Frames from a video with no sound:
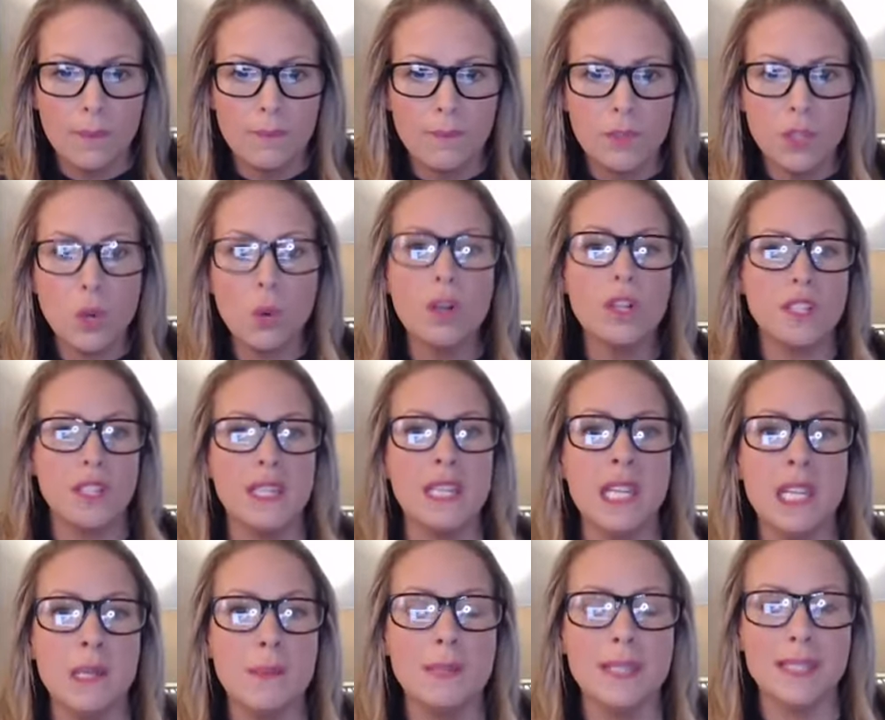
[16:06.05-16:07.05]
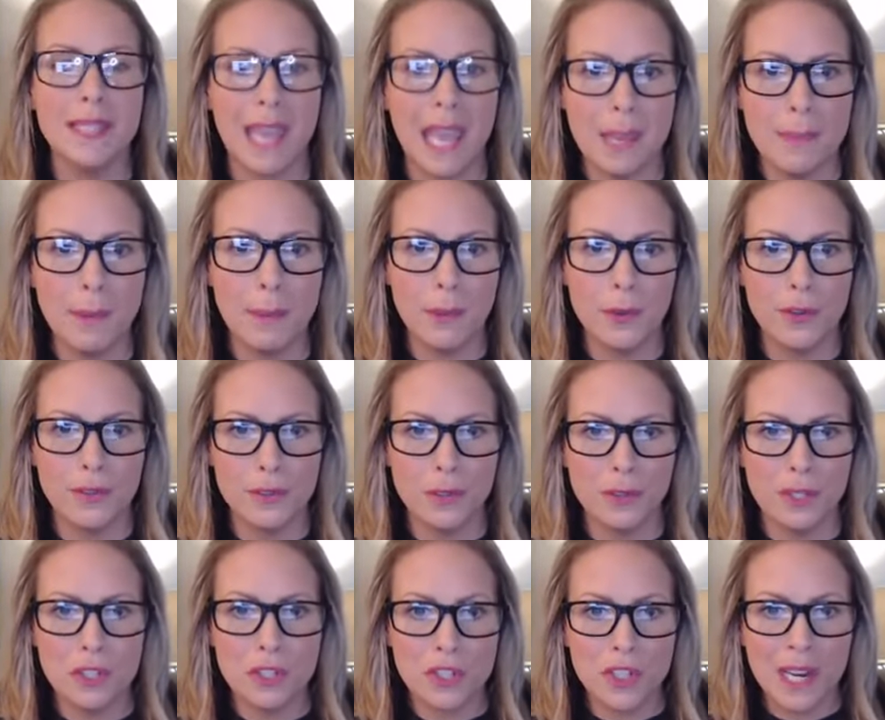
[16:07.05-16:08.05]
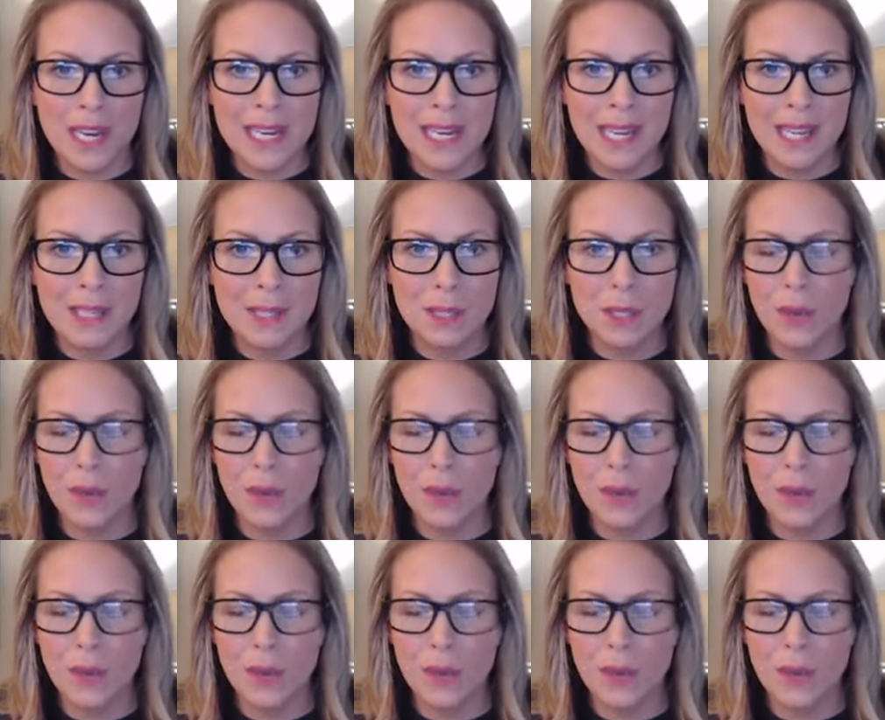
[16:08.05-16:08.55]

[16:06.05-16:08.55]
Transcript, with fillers: your team is capable of doing training.